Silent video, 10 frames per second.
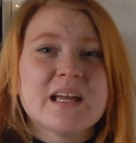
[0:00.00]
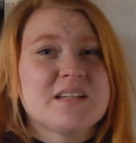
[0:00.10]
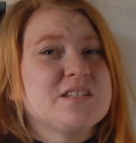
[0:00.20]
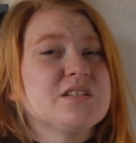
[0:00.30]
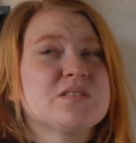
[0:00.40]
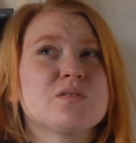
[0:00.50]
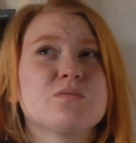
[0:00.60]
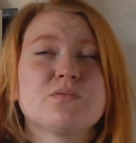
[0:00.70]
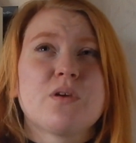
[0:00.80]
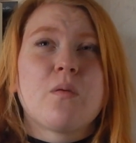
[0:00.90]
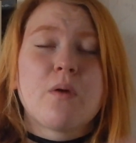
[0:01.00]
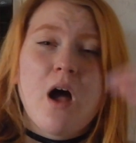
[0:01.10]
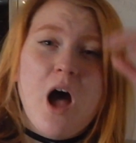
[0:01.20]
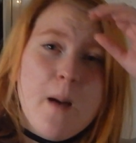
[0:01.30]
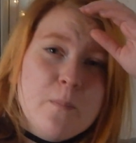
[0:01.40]
and she's grown
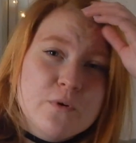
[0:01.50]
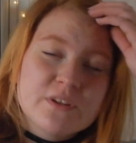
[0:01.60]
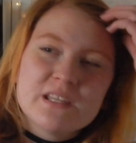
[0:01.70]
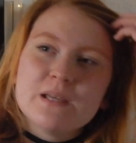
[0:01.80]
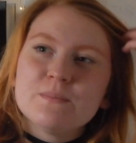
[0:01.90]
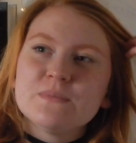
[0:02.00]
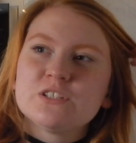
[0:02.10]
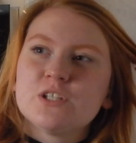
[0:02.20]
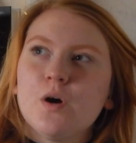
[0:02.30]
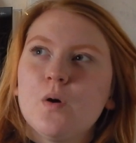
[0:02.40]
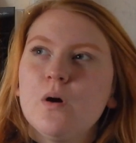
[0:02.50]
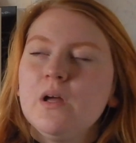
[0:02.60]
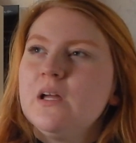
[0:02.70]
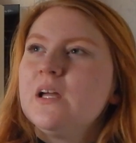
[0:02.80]
up with him, so